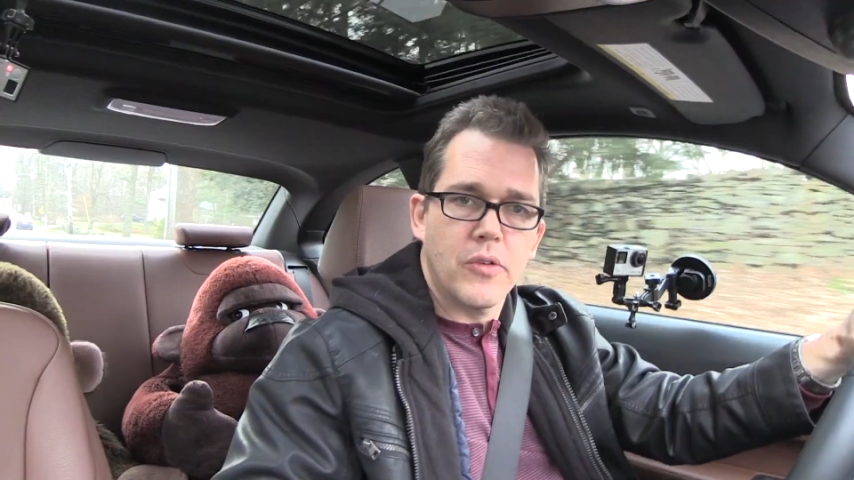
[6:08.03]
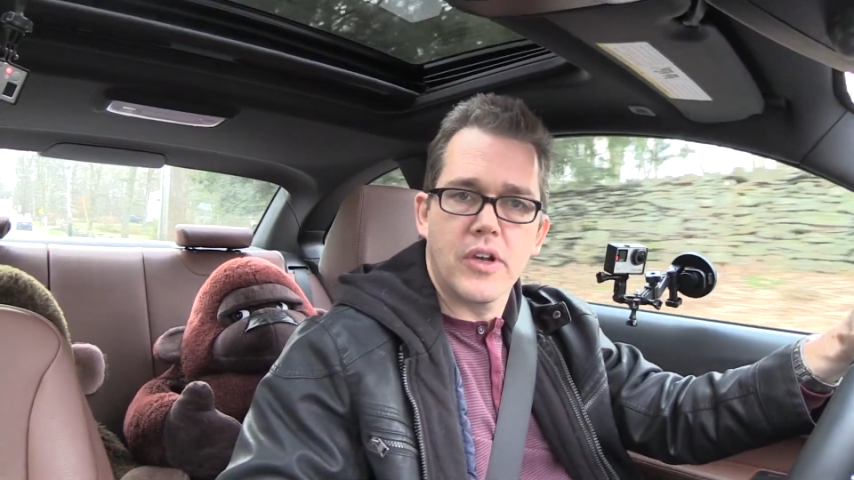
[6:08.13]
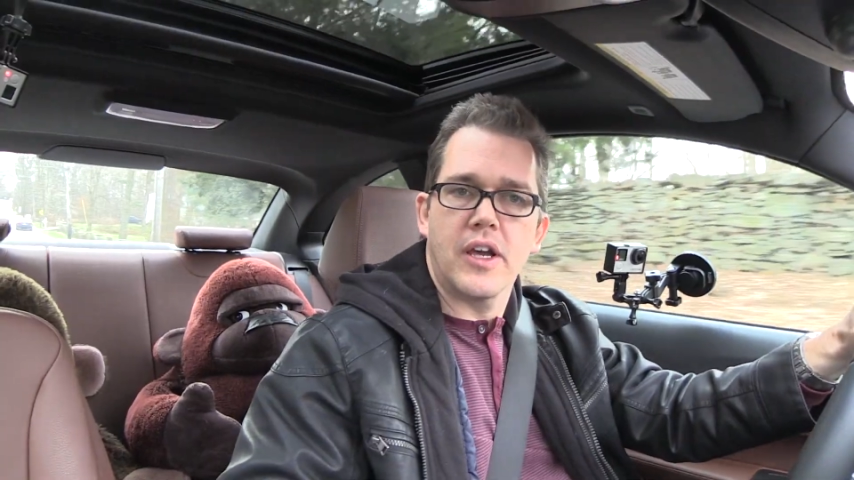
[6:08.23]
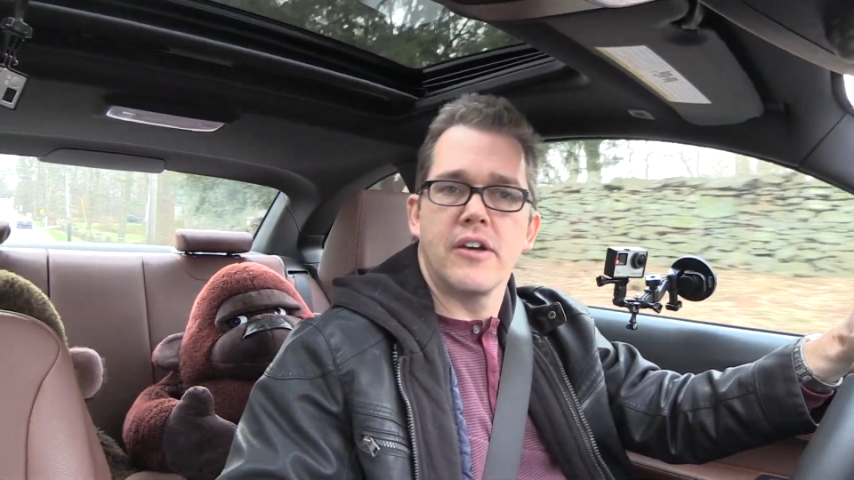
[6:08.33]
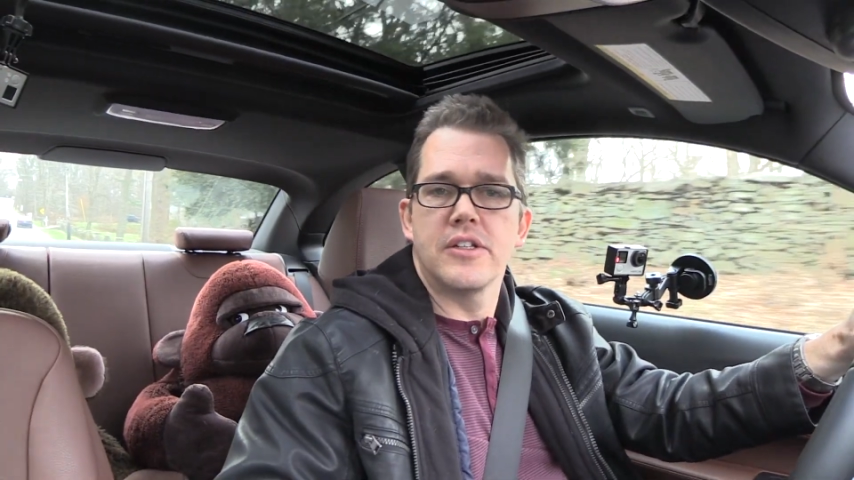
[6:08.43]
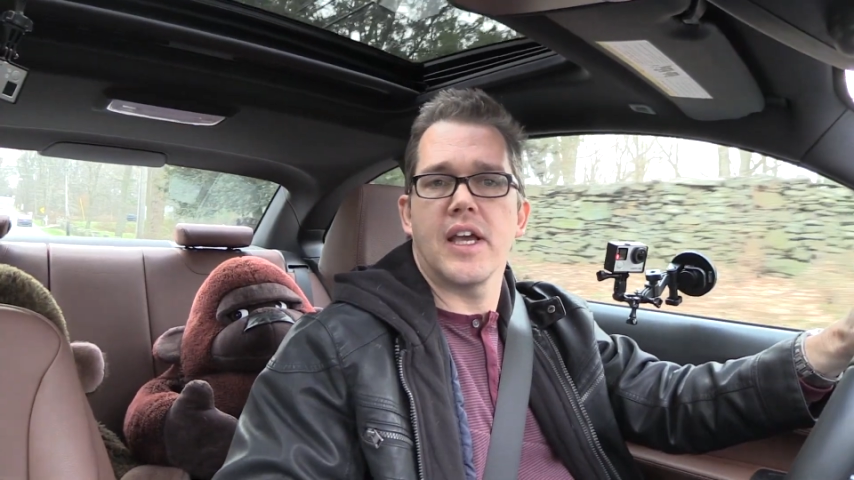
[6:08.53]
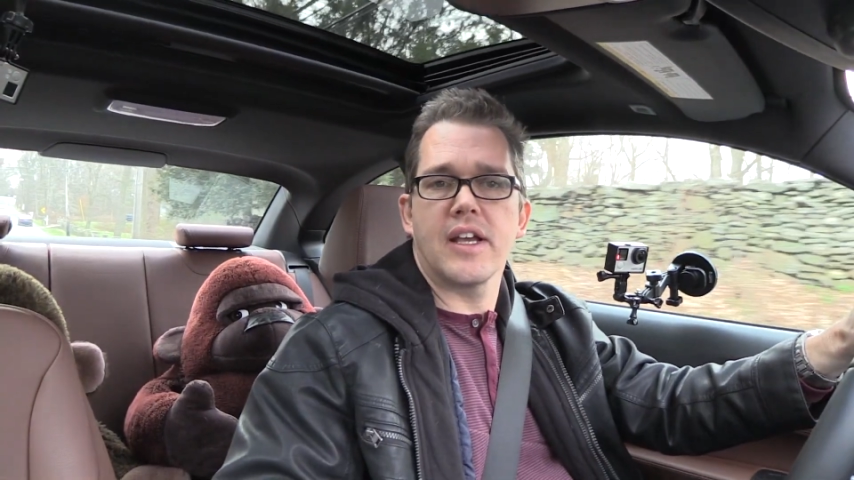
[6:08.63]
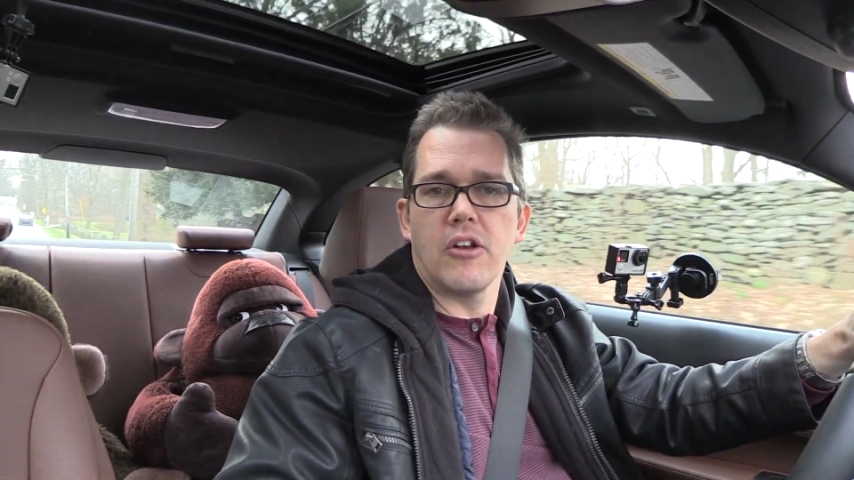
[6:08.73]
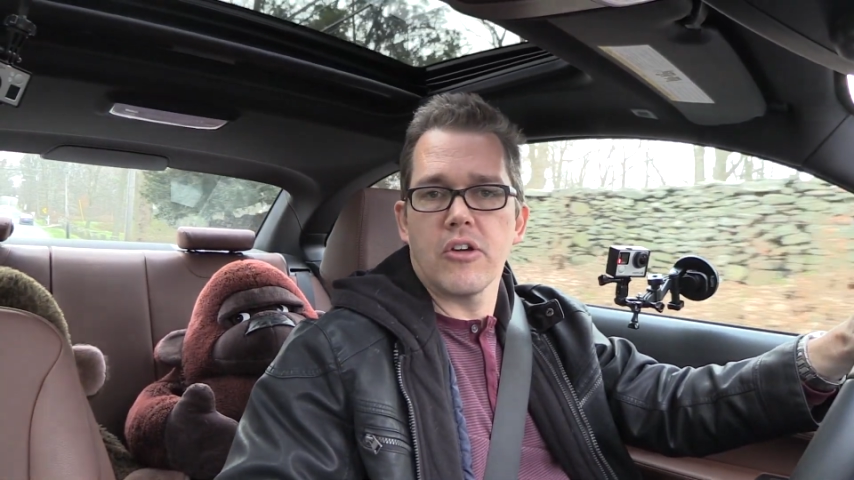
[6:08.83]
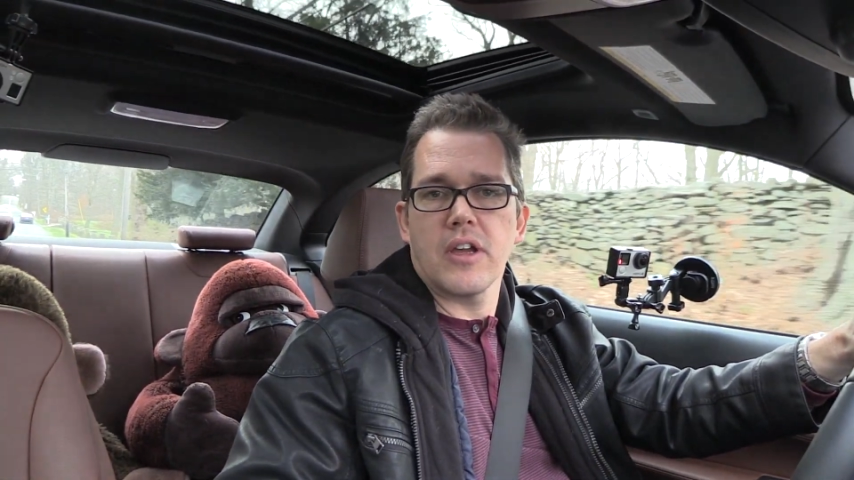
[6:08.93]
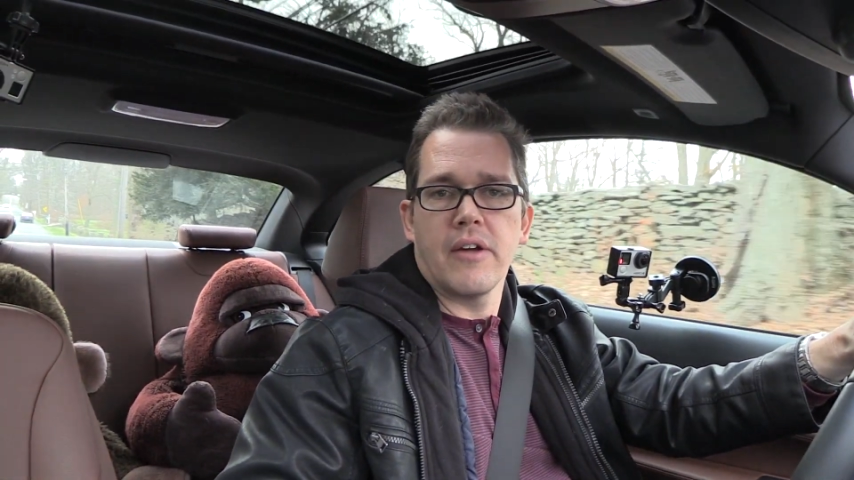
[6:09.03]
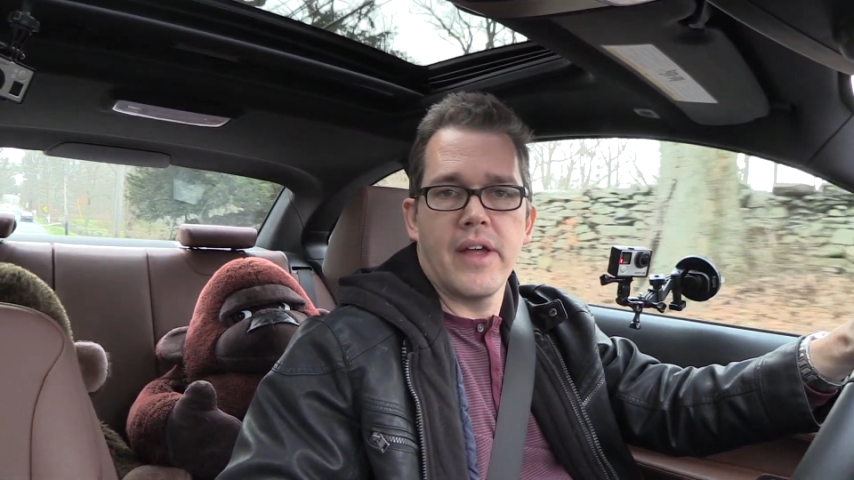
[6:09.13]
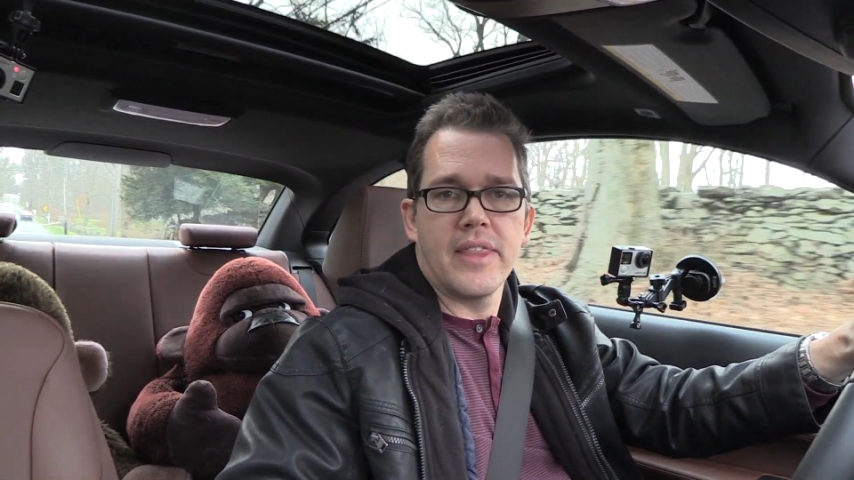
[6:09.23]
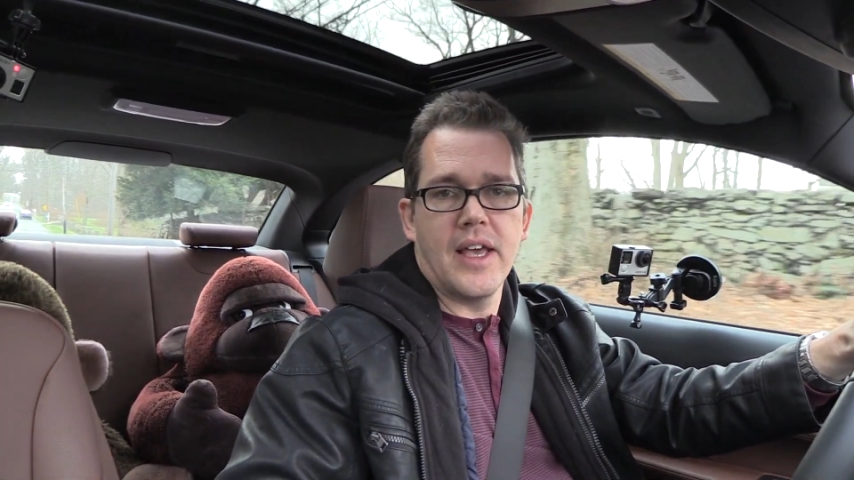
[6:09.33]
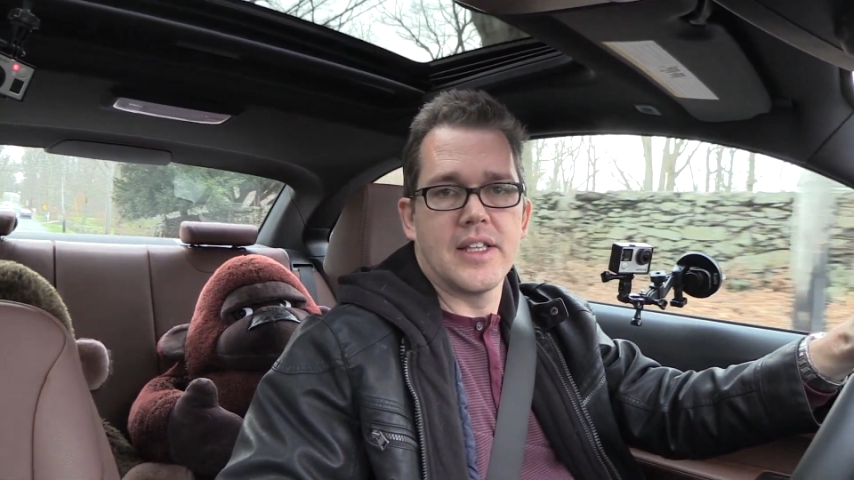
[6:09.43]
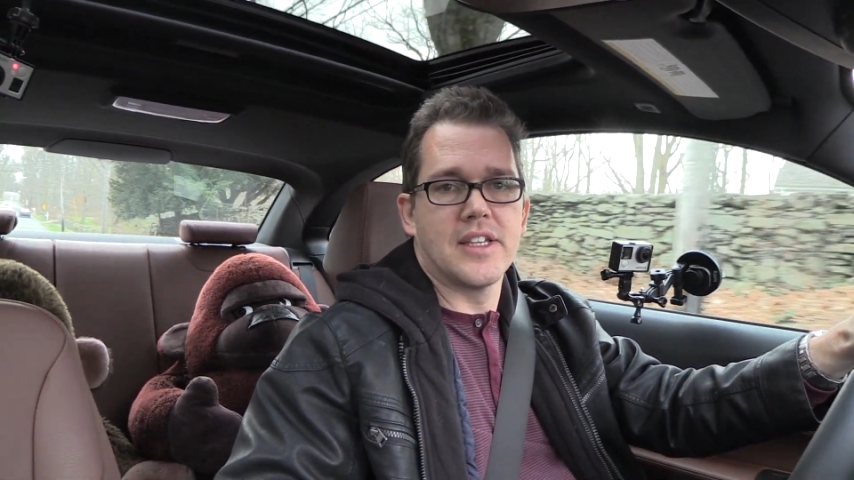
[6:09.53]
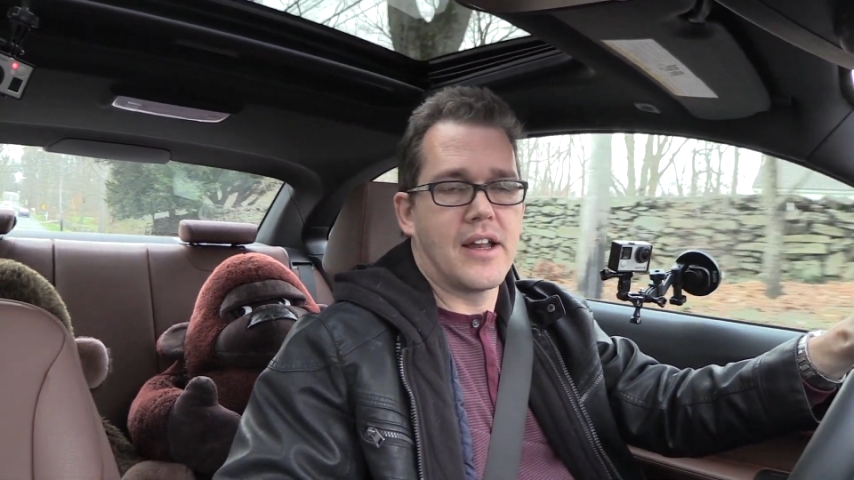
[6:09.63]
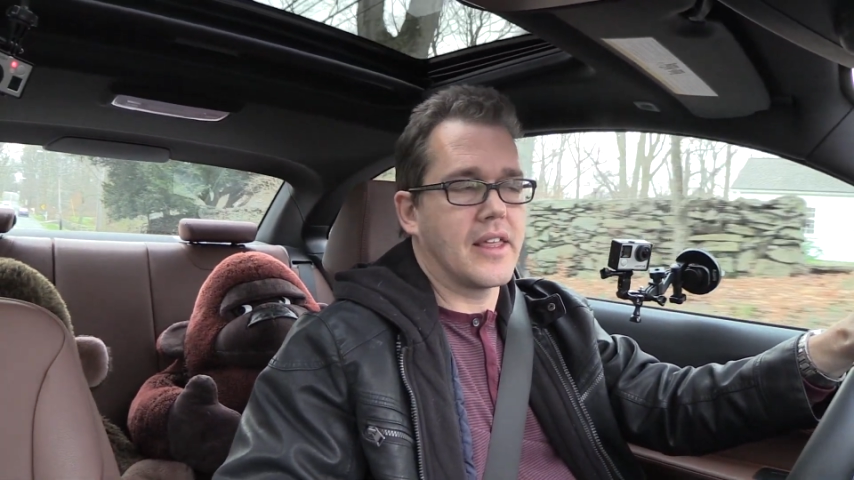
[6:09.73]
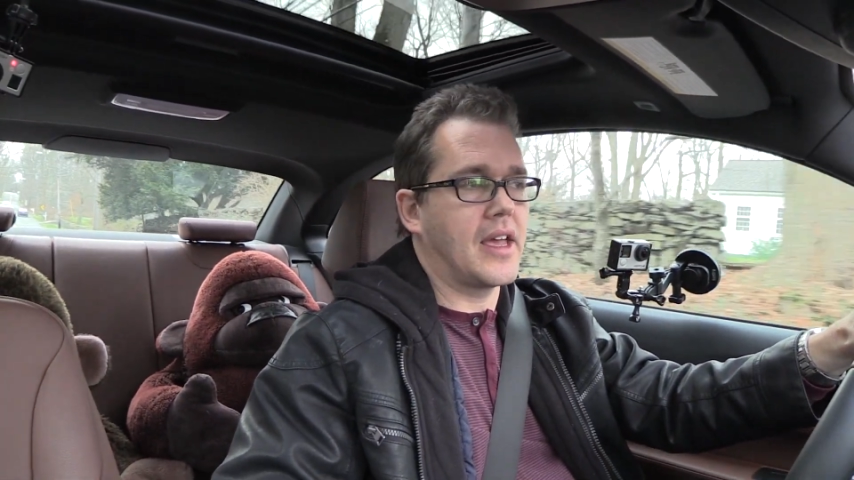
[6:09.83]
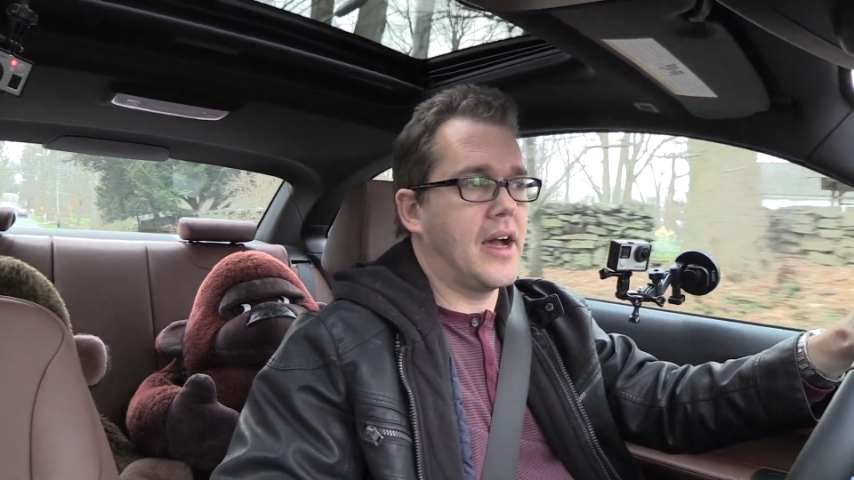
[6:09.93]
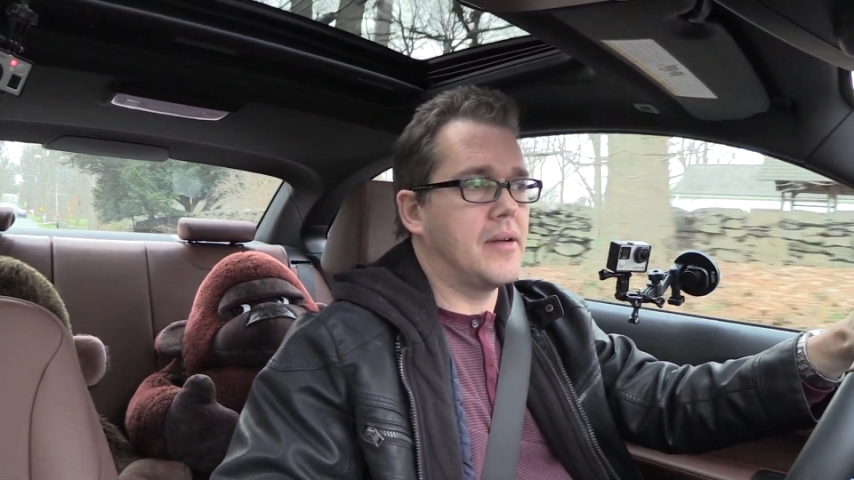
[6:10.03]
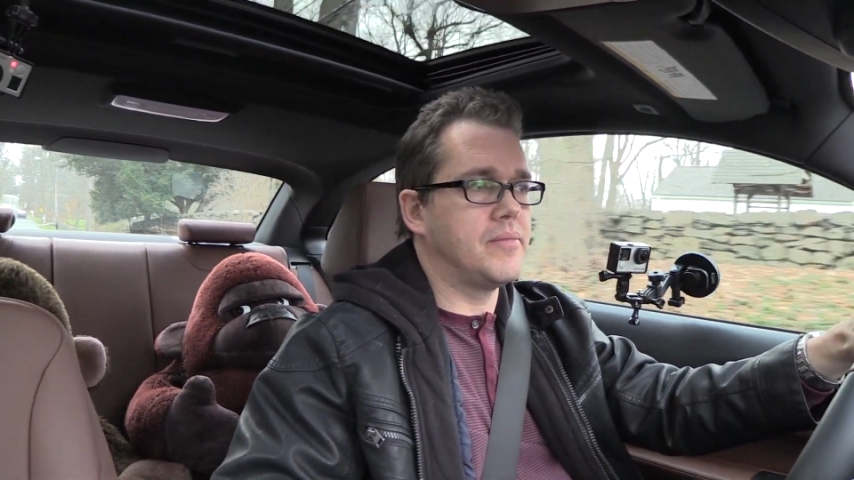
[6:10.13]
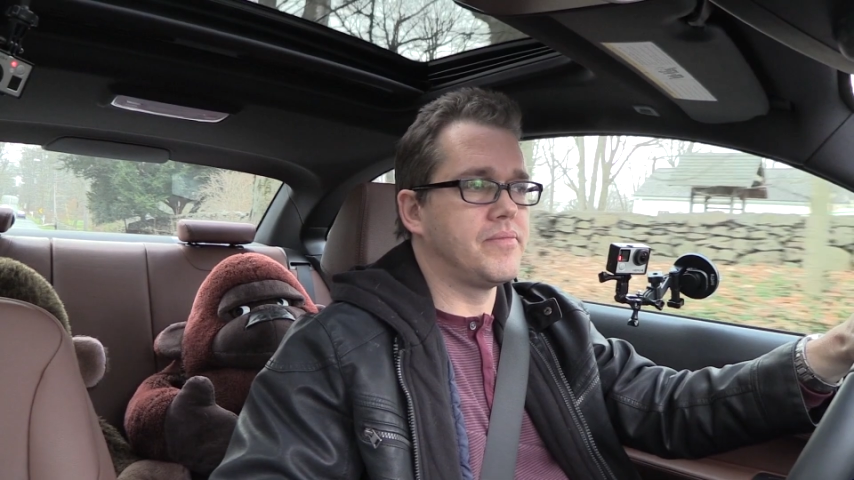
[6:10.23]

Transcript: We'll go take a look around the outside of the car.